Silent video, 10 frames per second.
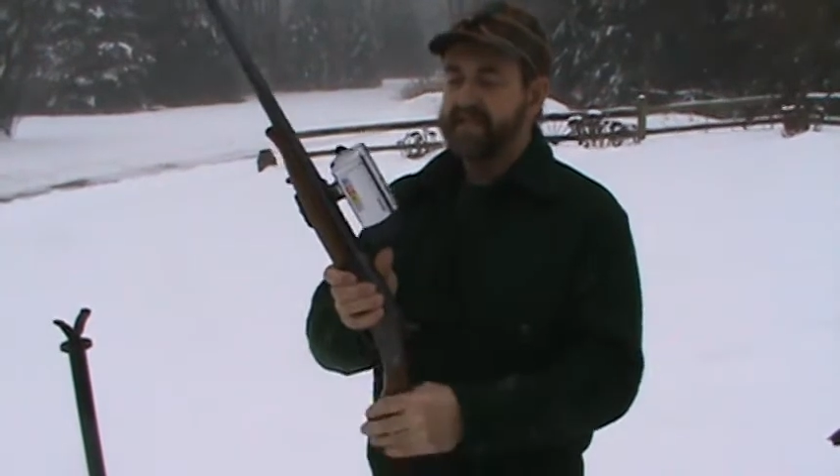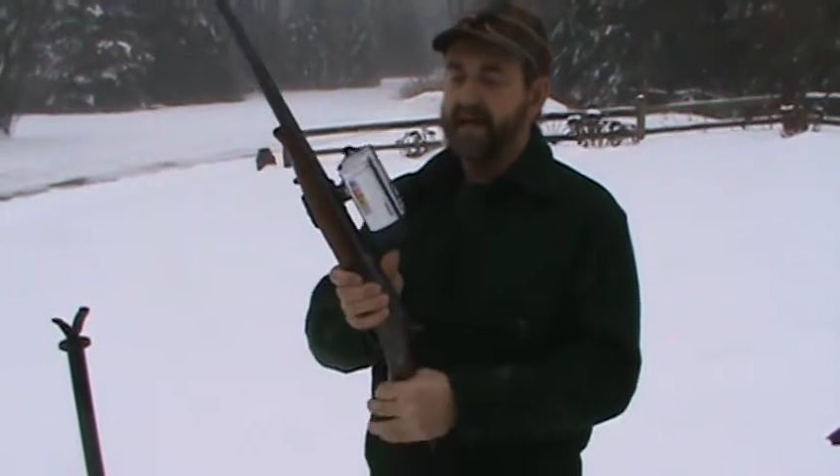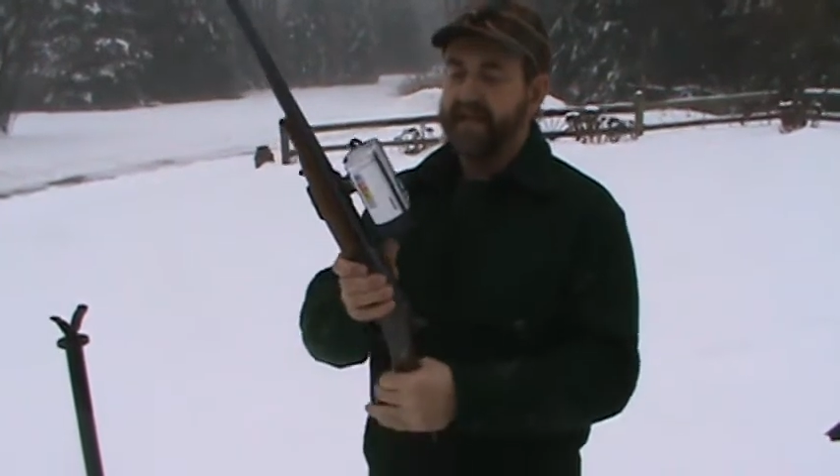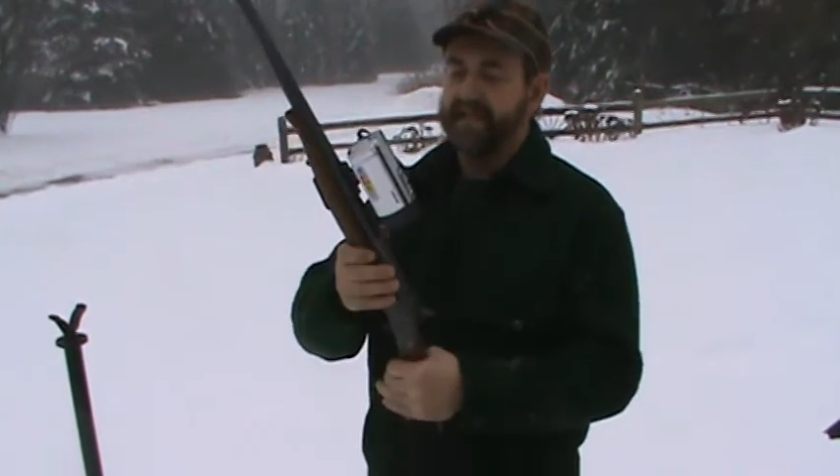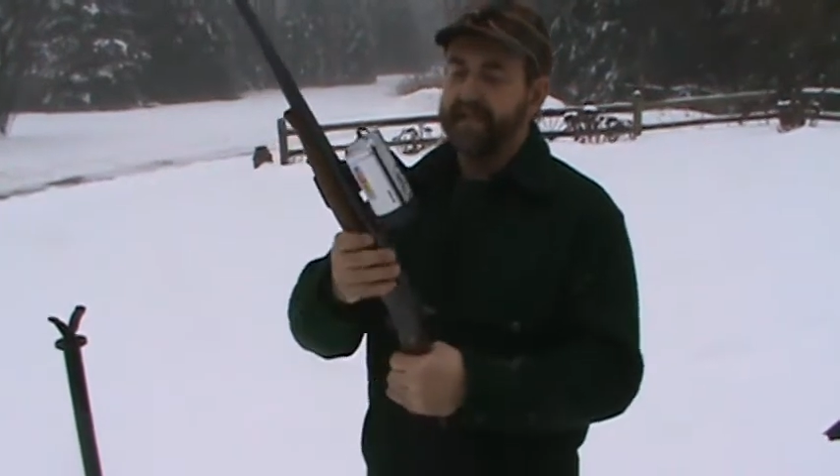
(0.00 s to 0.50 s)

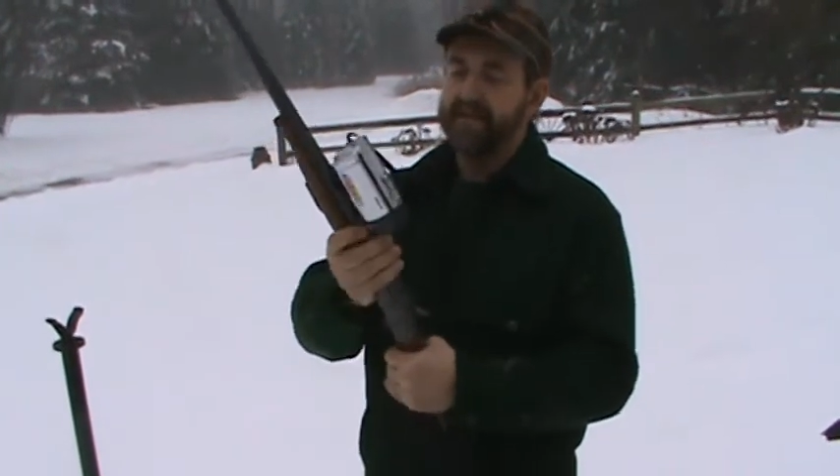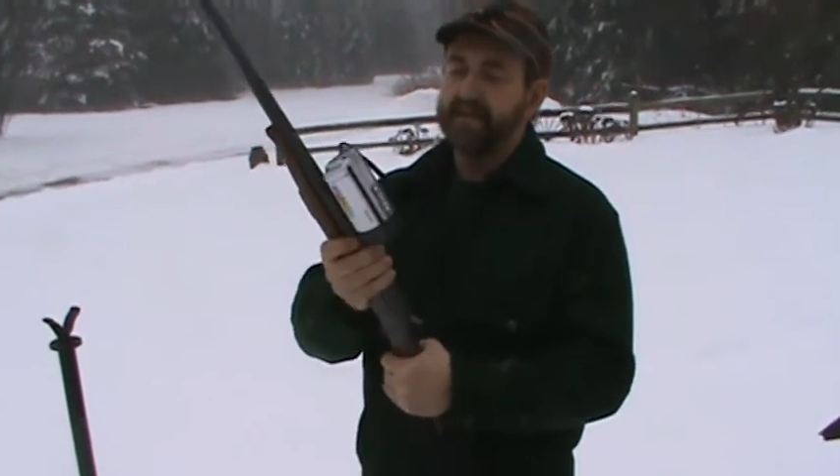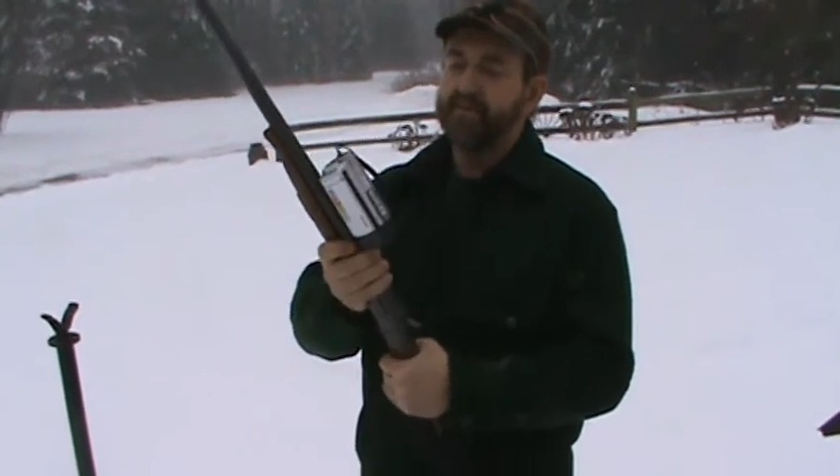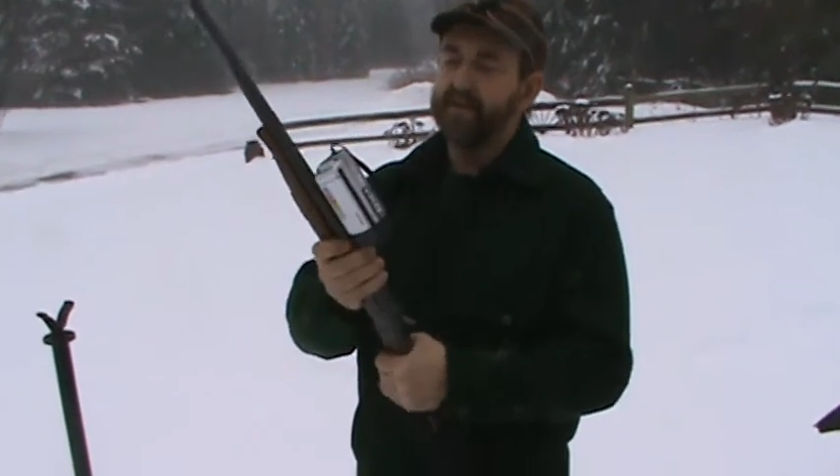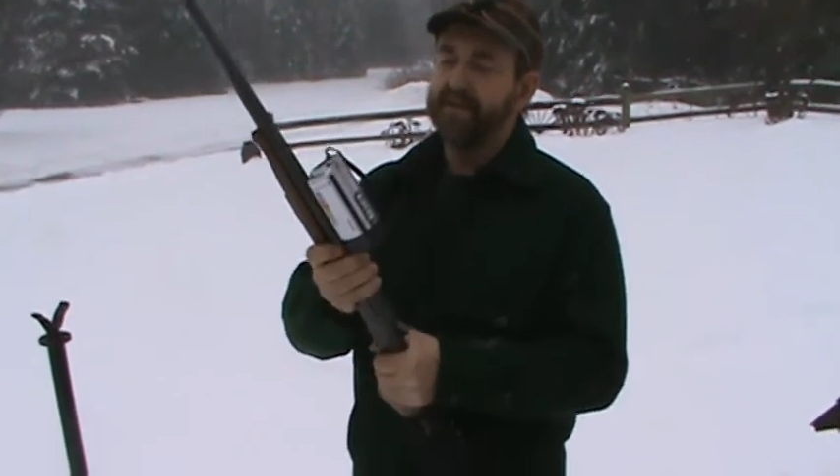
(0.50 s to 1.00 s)

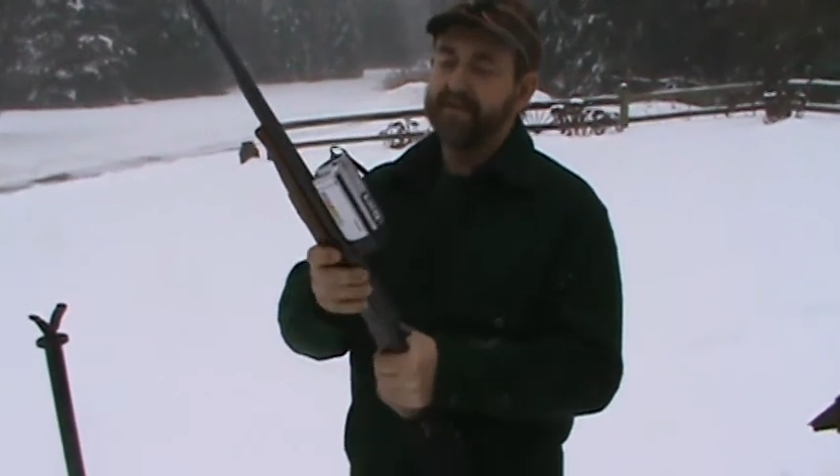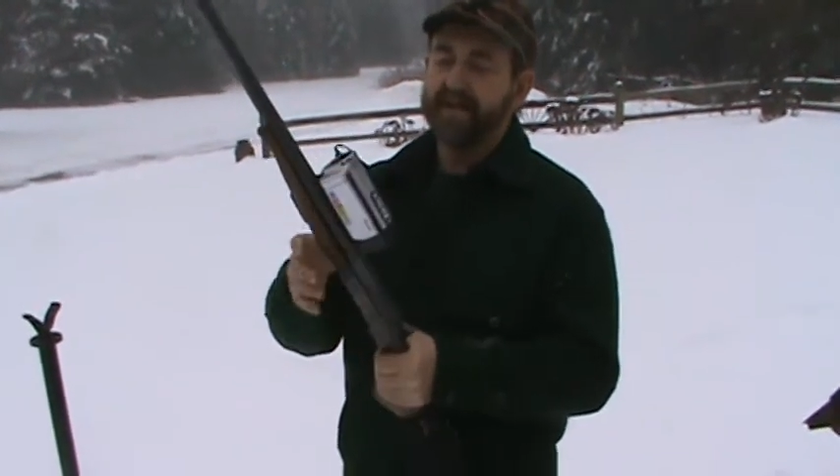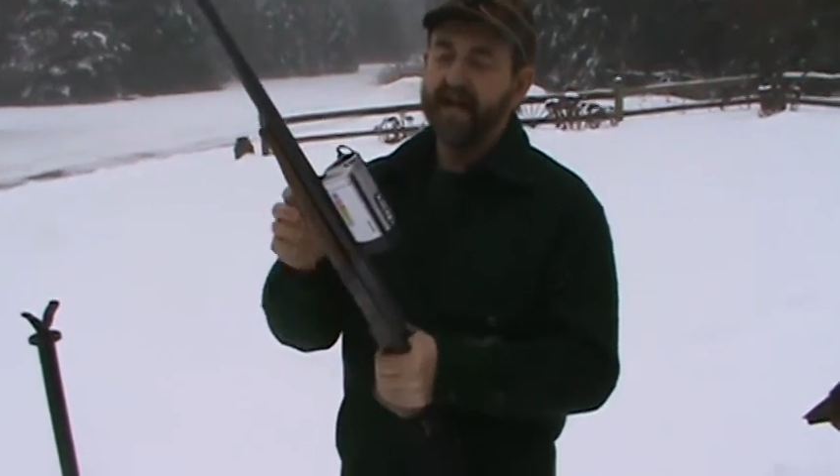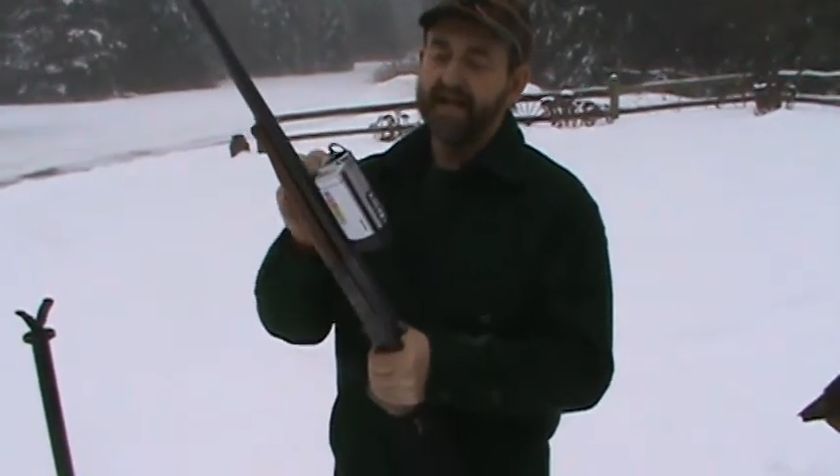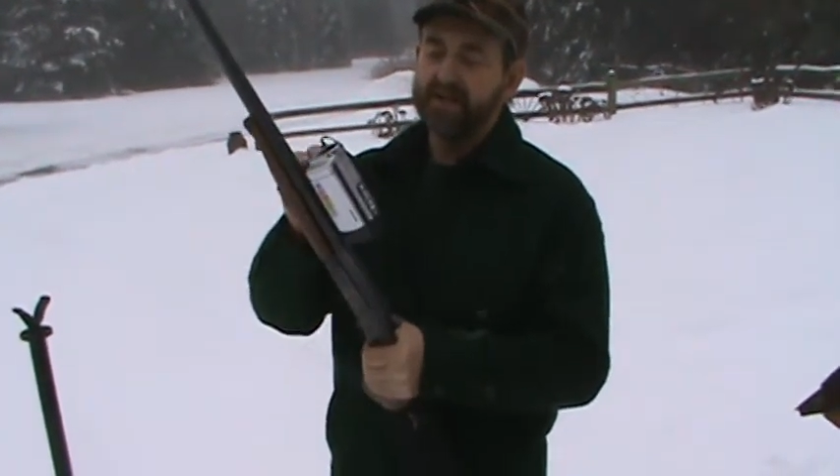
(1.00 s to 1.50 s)
idea, whether you got